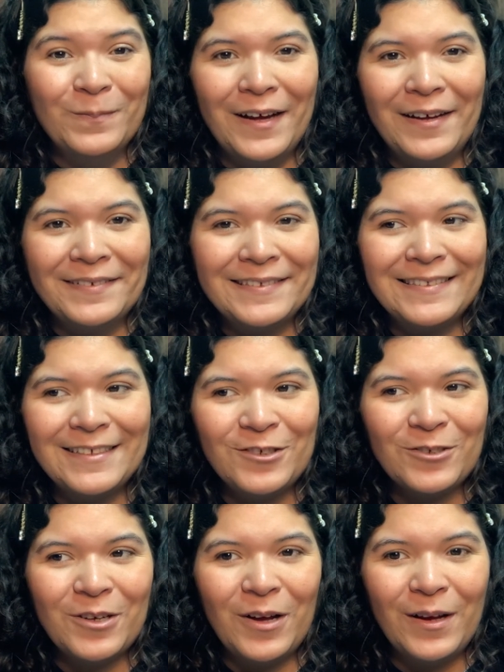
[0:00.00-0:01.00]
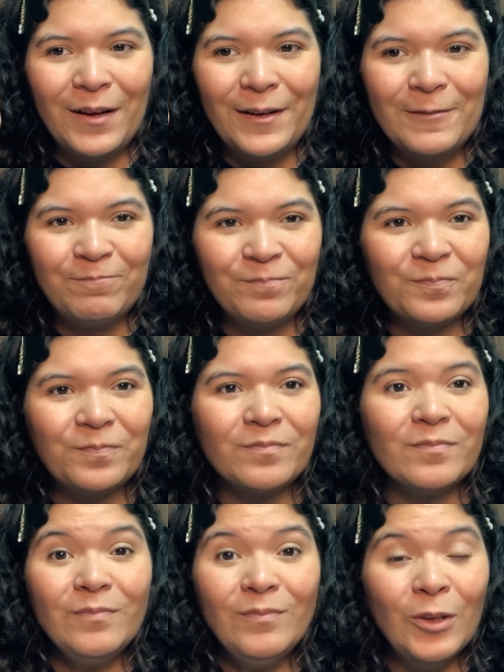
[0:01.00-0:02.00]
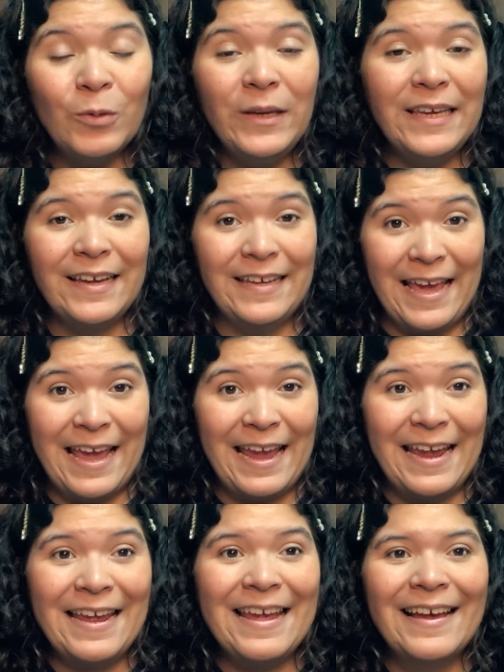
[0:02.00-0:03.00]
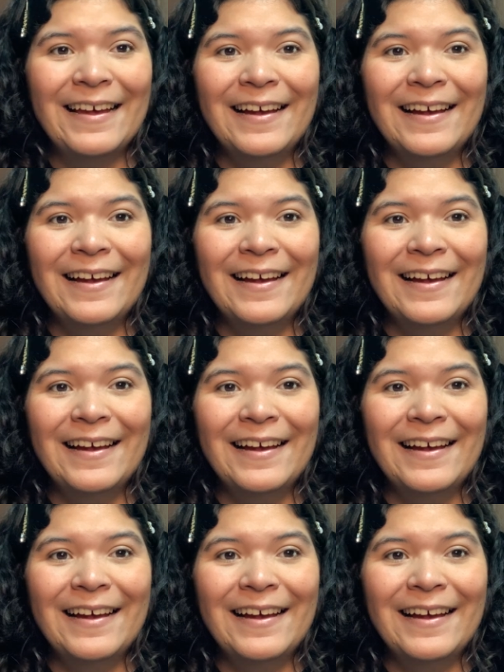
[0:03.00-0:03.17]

StitchCon Weekend A